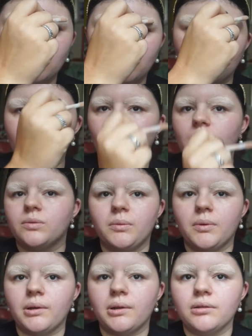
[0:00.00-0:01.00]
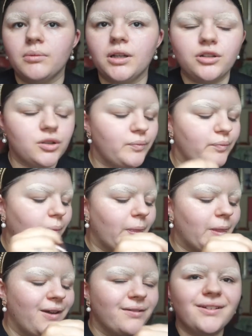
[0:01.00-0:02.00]
It's probably way too much.
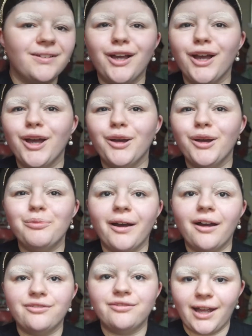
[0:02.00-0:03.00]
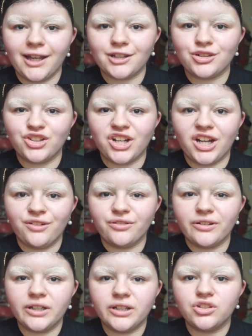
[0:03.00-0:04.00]
But for extra
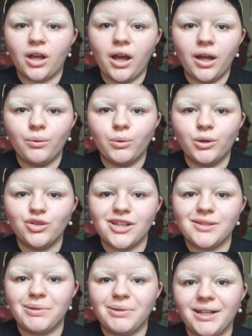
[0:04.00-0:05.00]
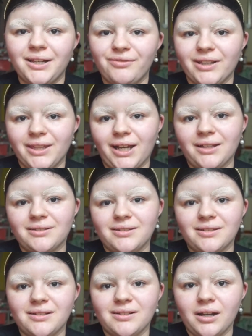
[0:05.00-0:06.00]
coverage I will just be leaving that to
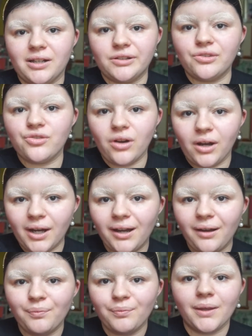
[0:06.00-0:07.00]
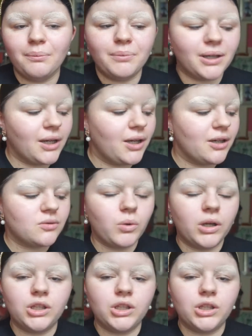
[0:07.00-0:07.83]
slightly dry, because when you